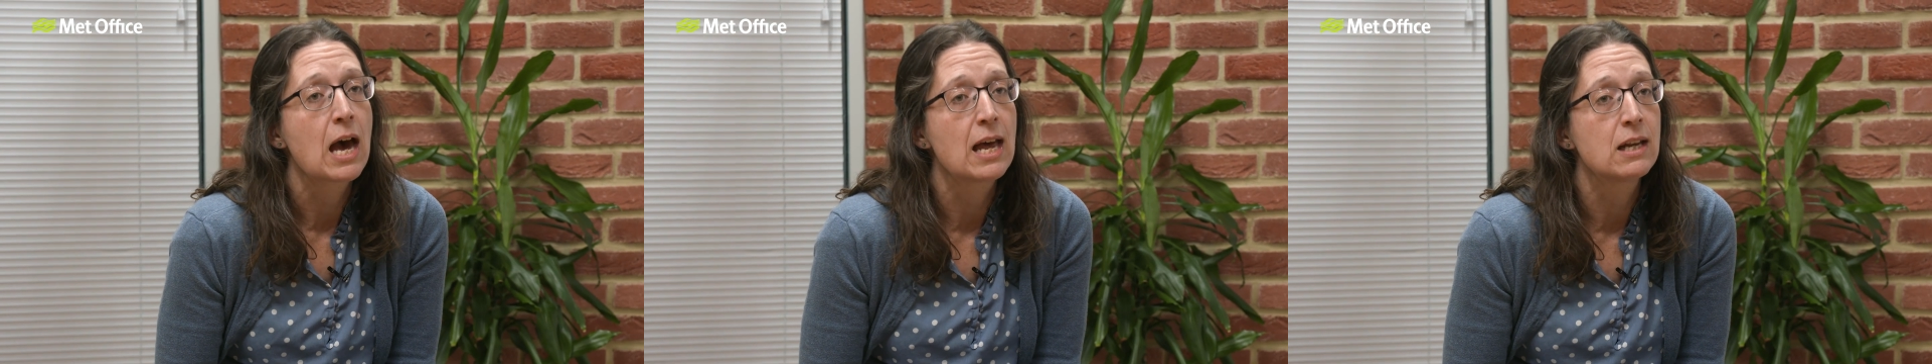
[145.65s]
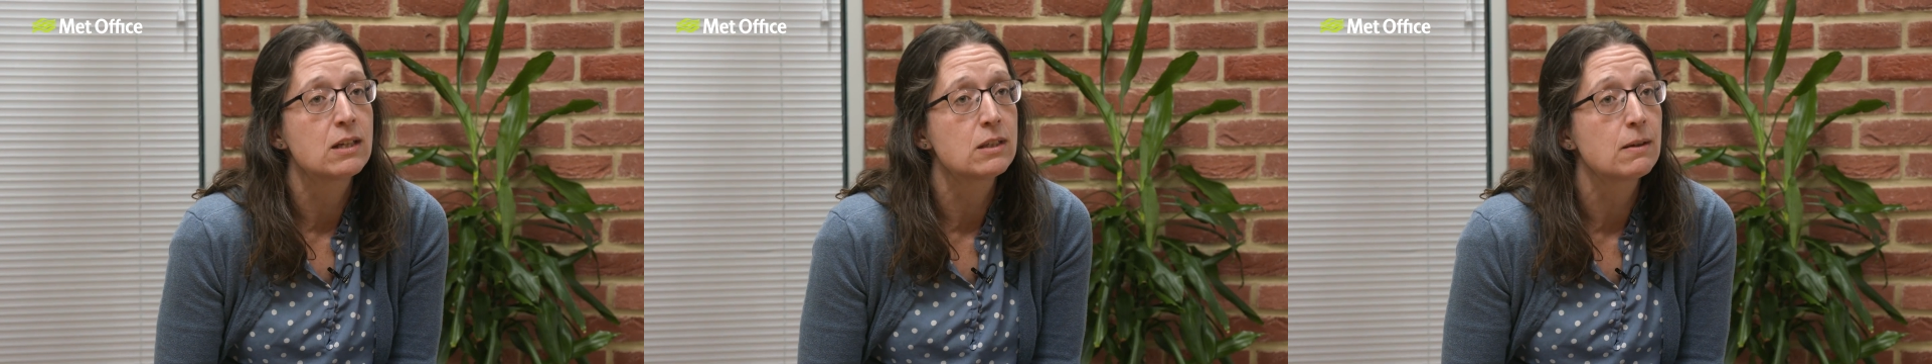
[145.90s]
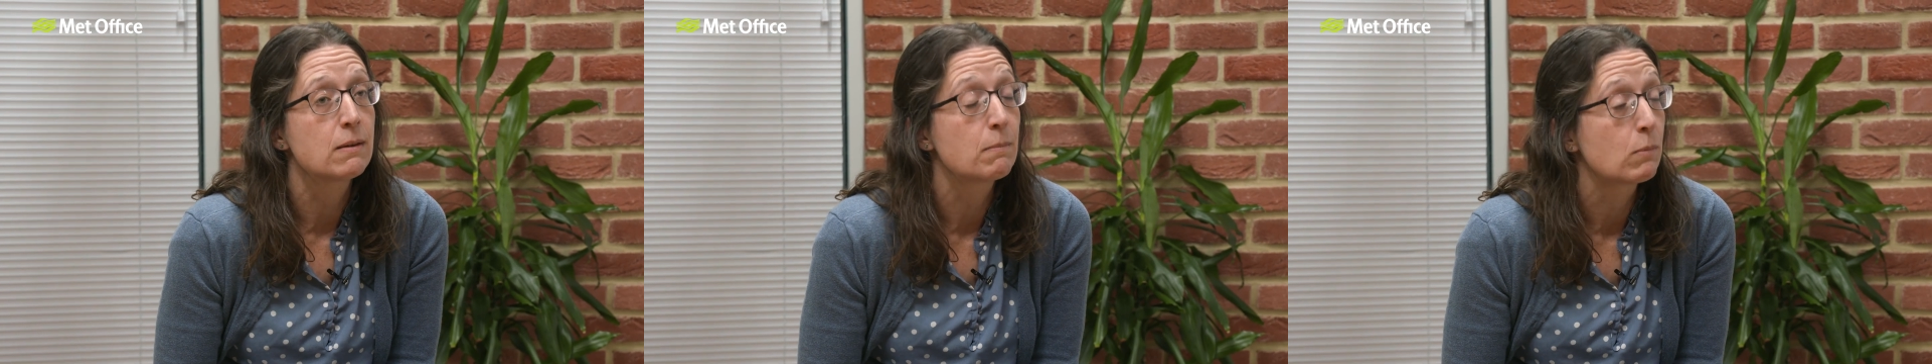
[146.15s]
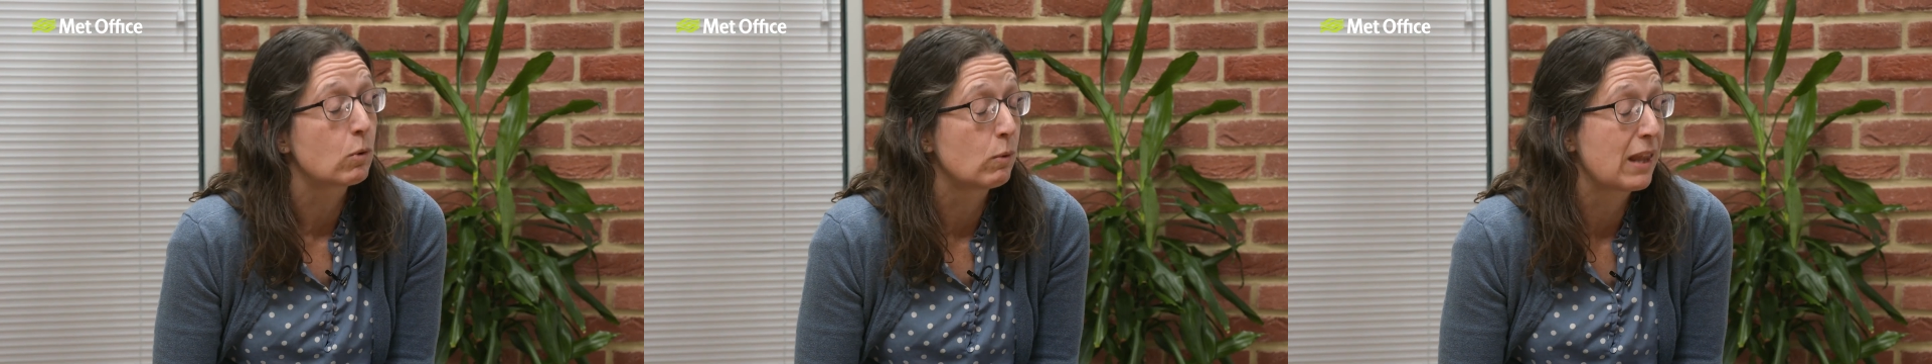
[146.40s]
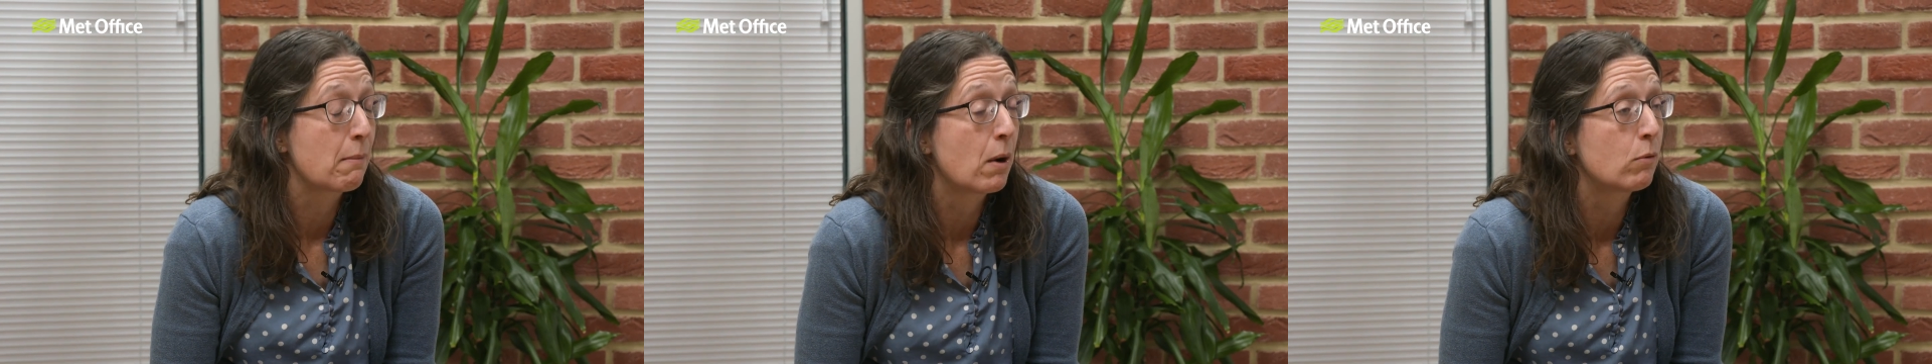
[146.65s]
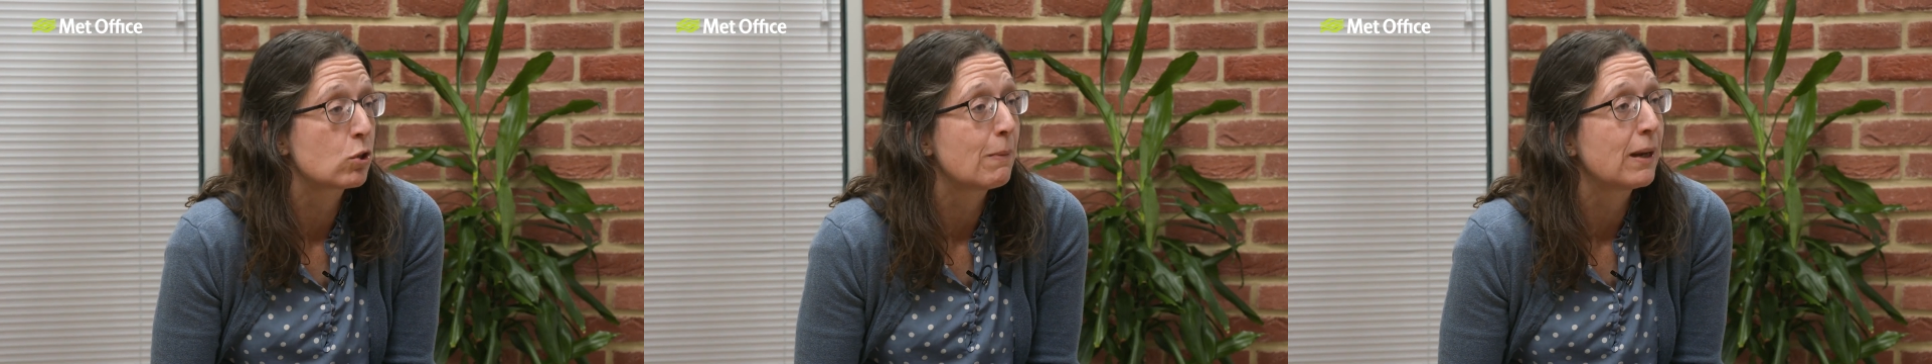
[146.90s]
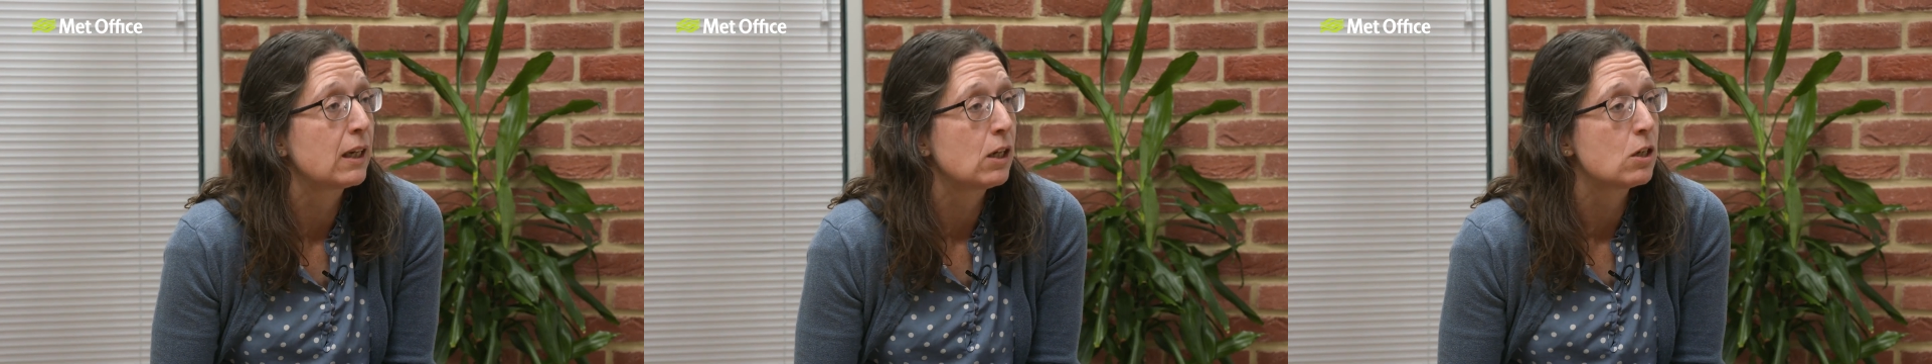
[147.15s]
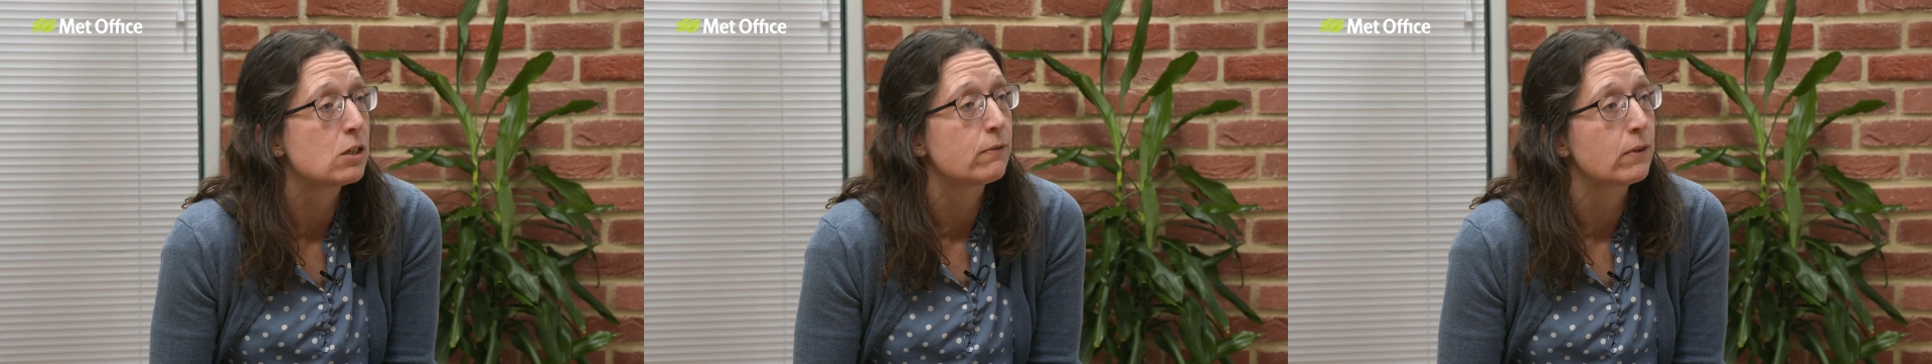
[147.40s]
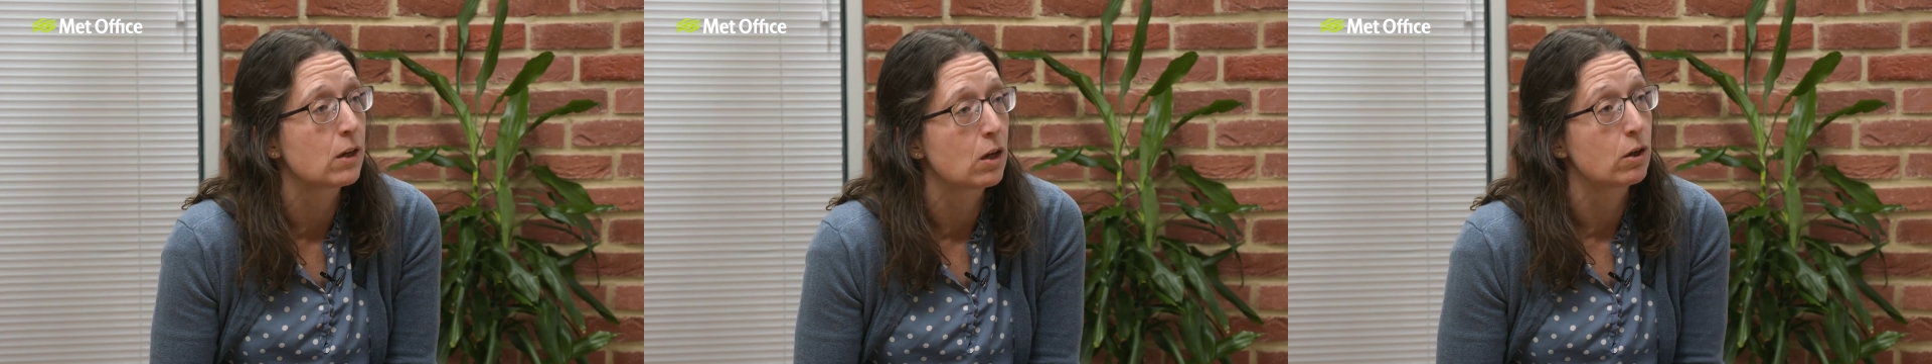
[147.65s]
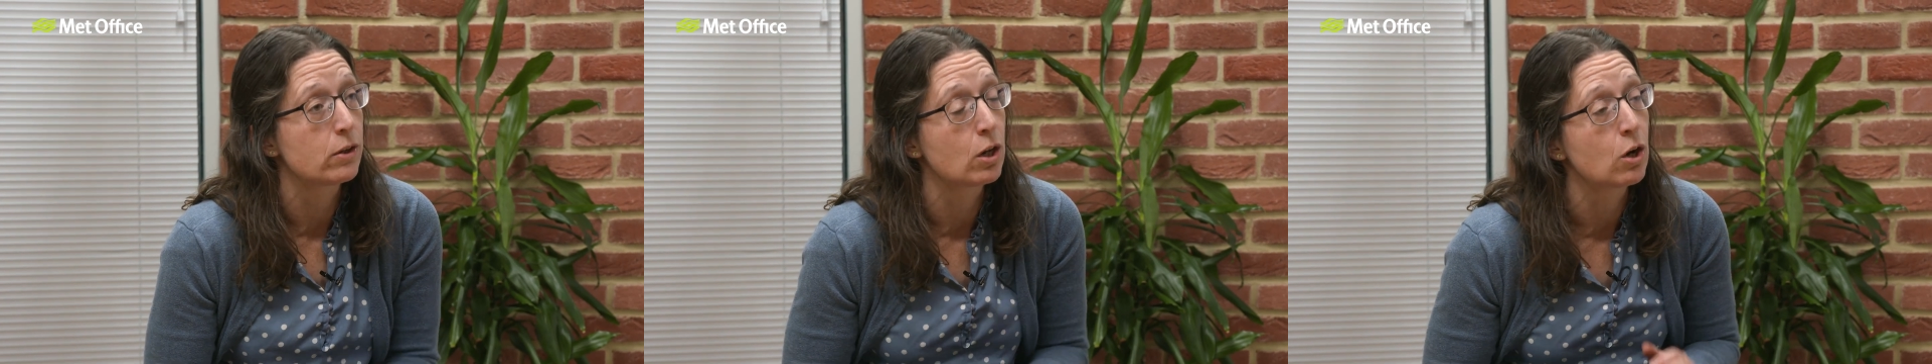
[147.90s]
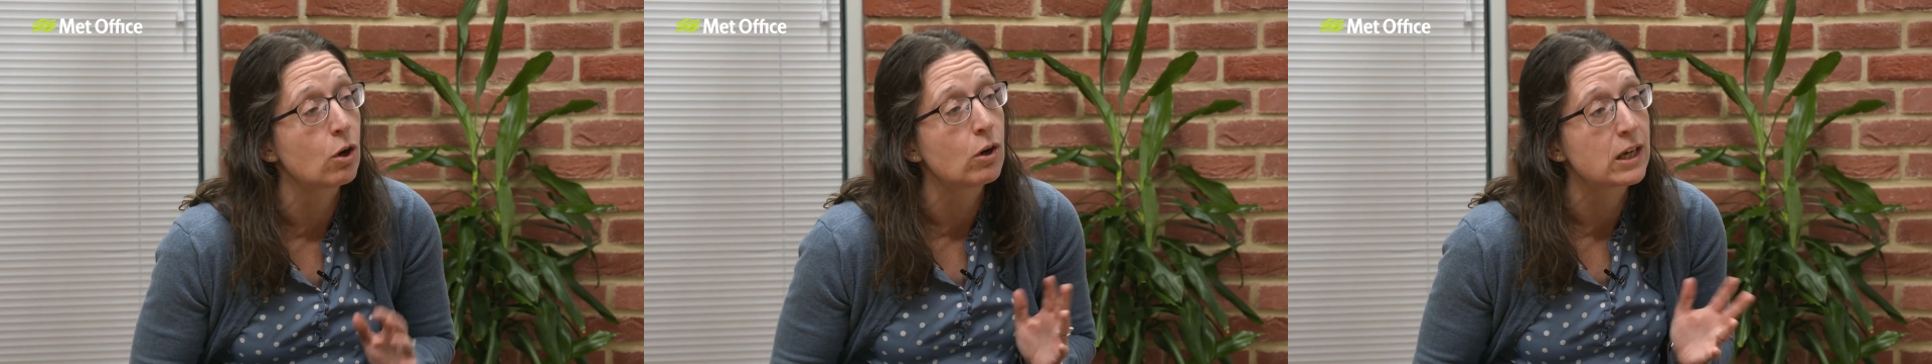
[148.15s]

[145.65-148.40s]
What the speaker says: and they might want to make use of the long